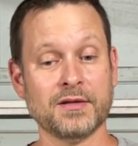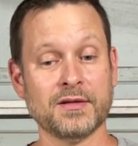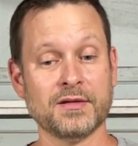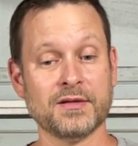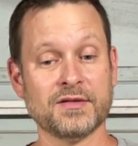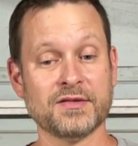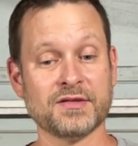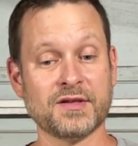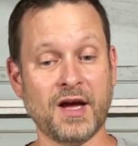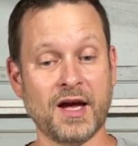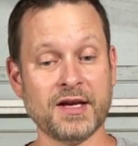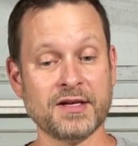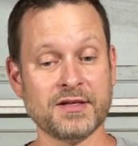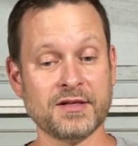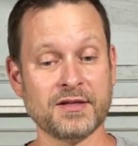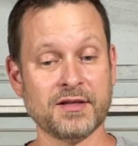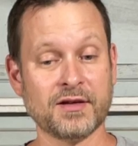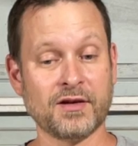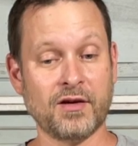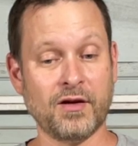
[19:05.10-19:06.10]
size
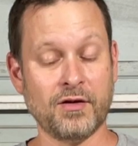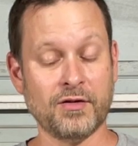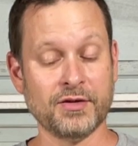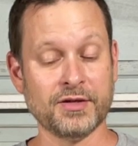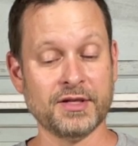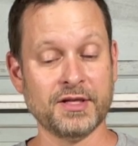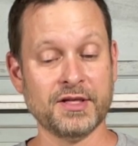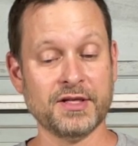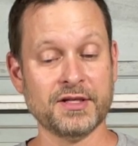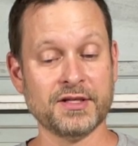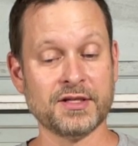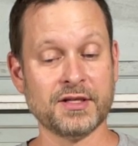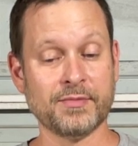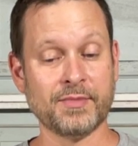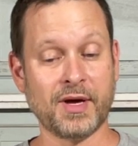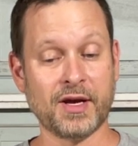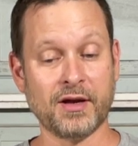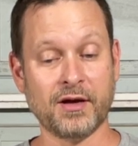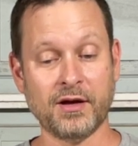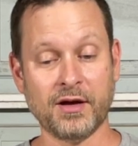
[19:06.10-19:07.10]
of the colonies, the
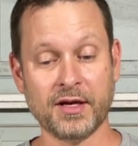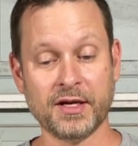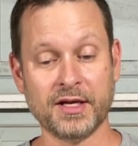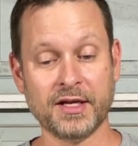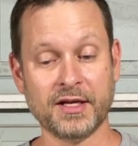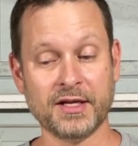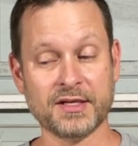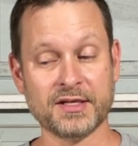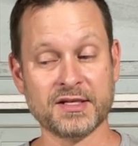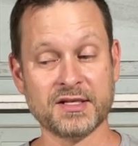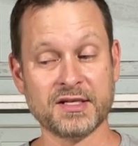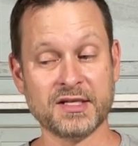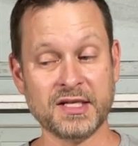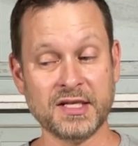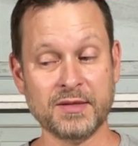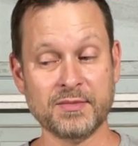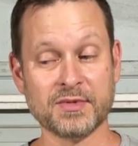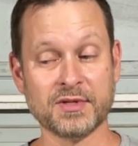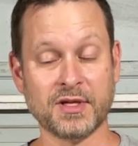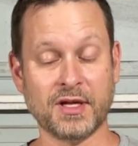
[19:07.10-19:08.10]
amount of honey, it
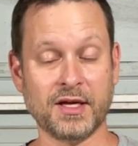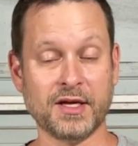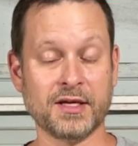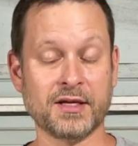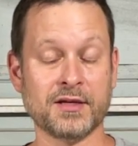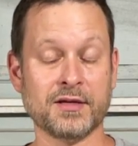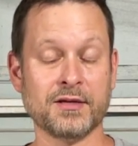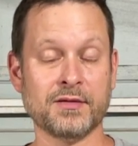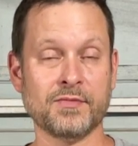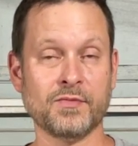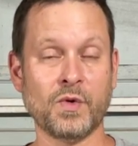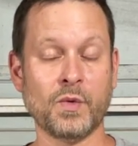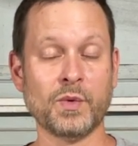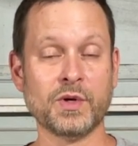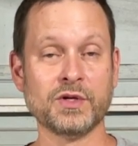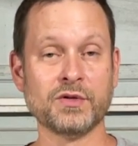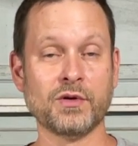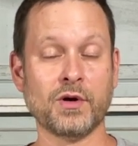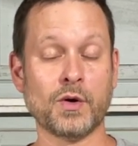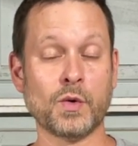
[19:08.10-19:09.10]
seems like when
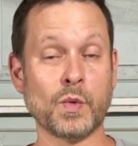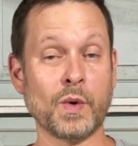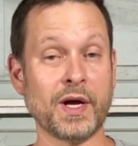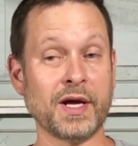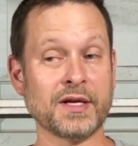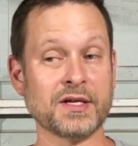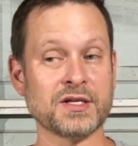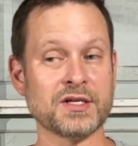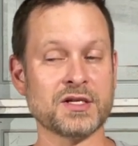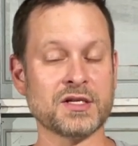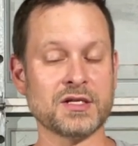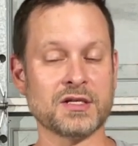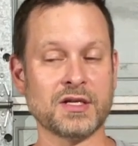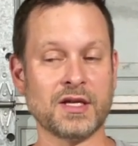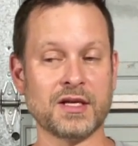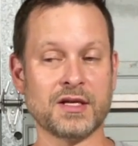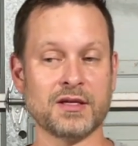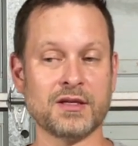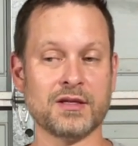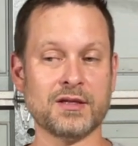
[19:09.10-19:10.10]
we do our weights,
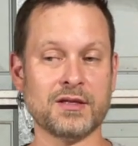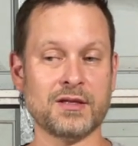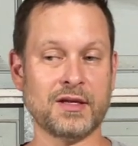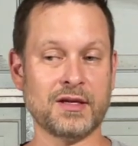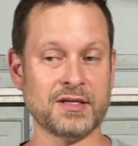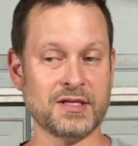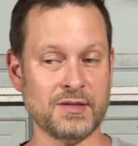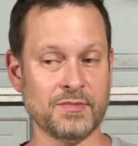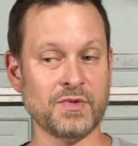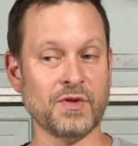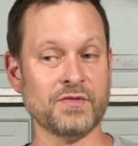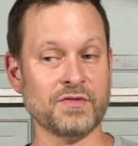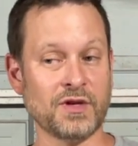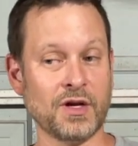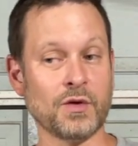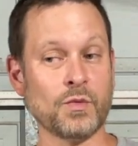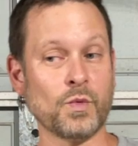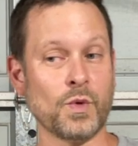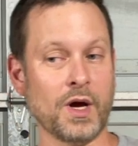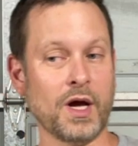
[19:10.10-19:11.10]
they seem to have
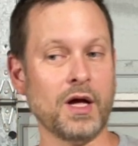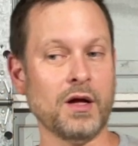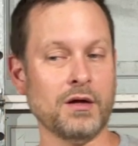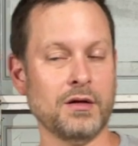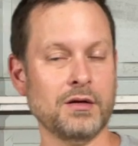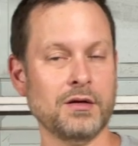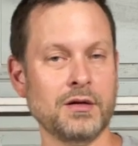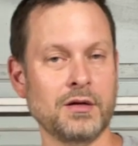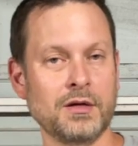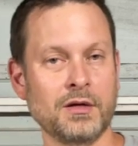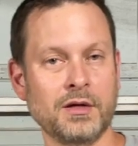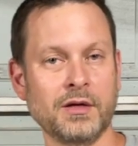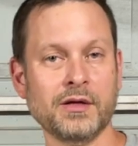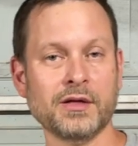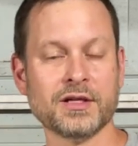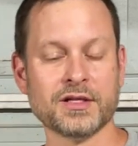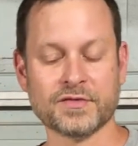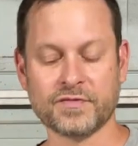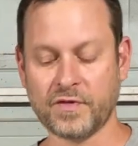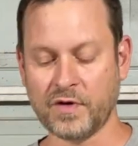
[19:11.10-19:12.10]
done well
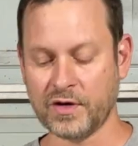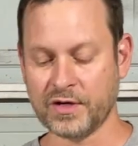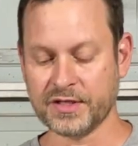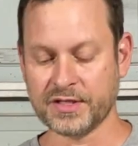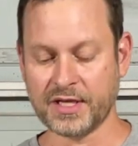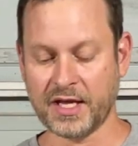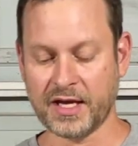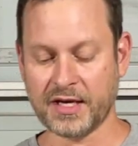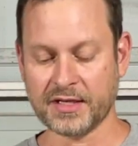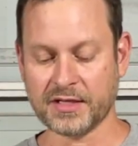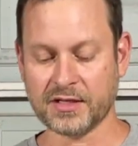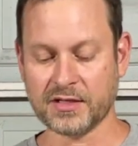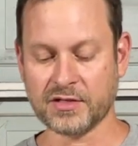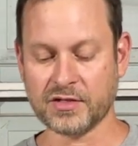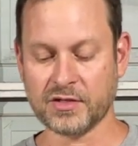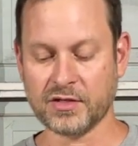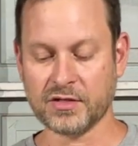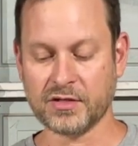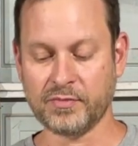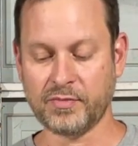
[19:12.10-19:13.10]
as far as that is
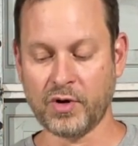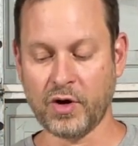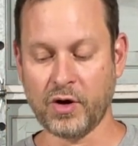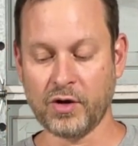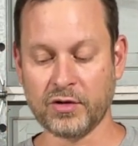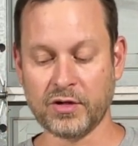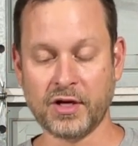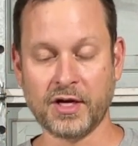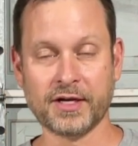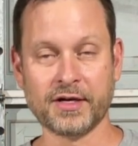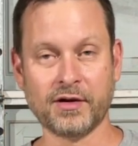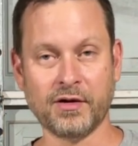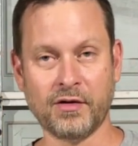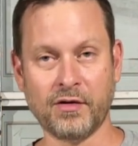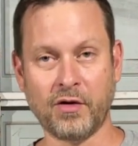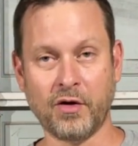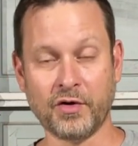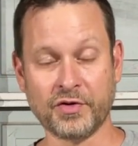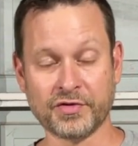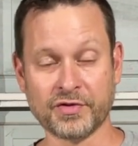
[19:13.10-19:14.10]
concerned. The Pauline
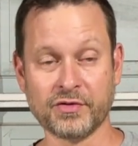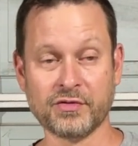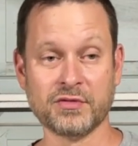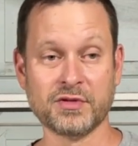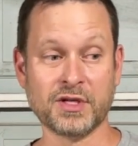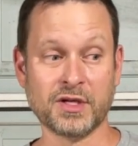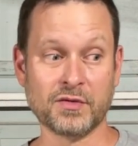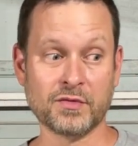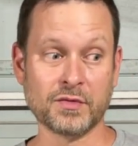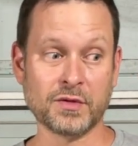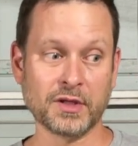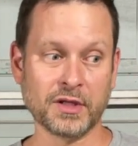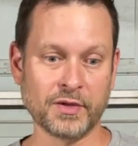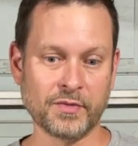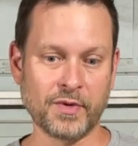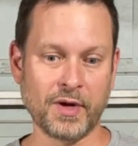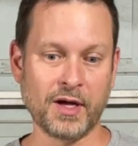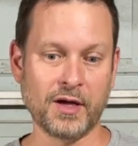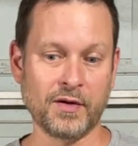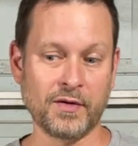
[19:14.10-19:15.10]
also did really
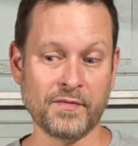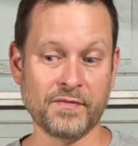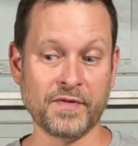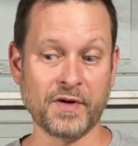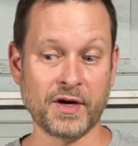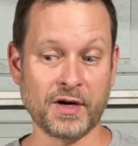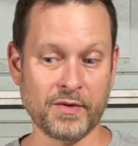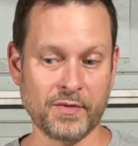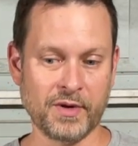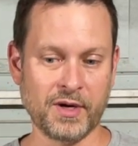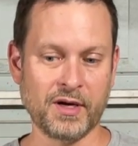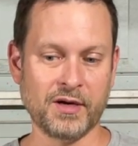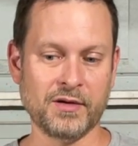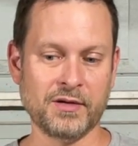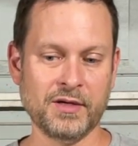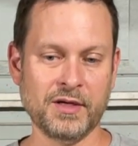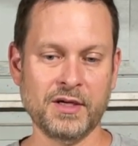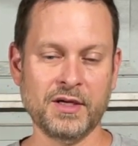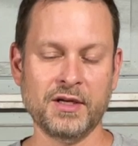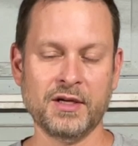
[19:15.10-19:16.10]
well, very well,
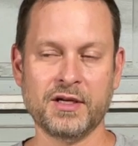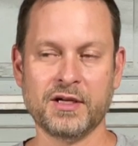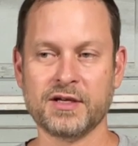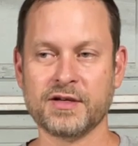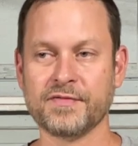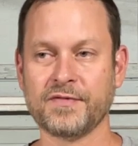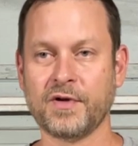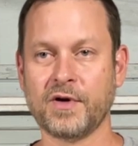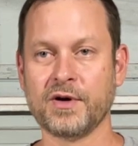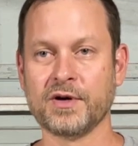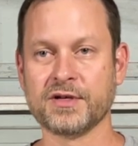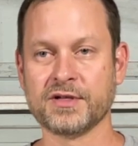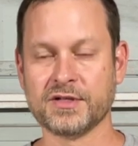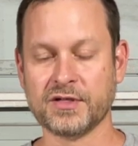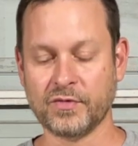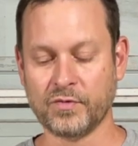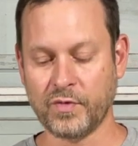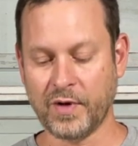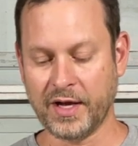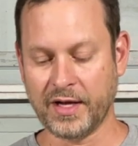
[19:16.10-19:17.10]
as far as
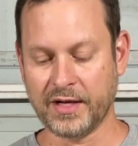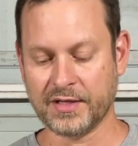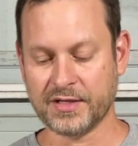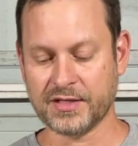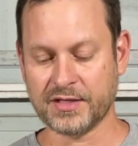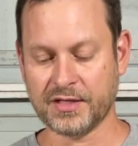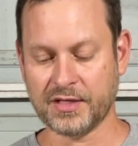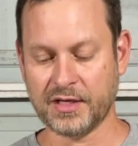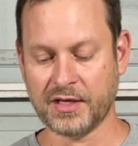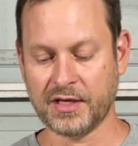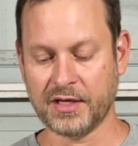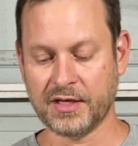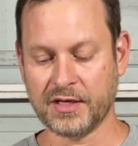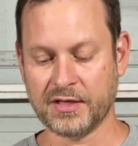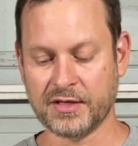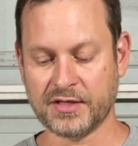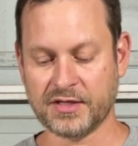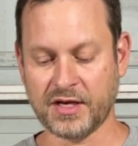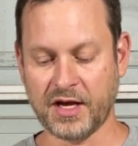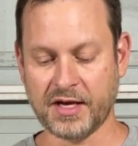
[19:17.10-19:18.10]
the weights
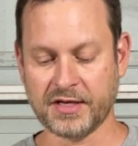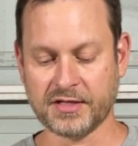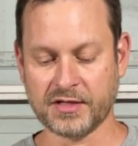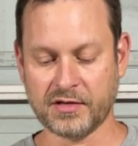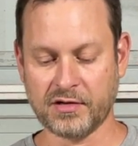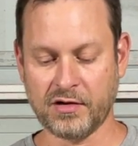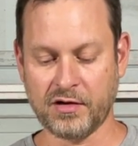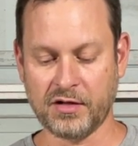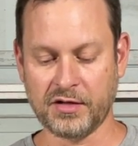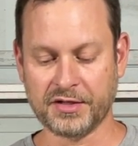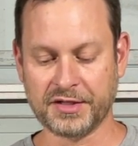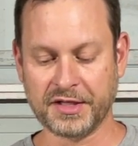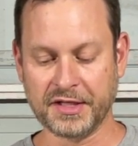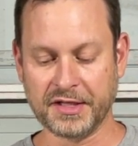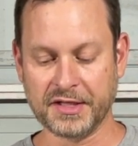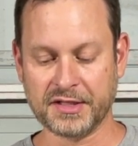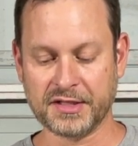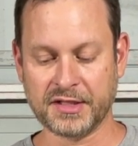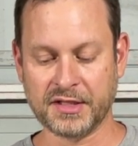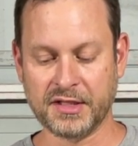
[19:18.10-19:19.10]
and size of
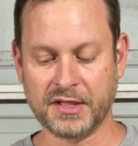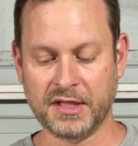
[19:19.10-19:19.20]
colonies.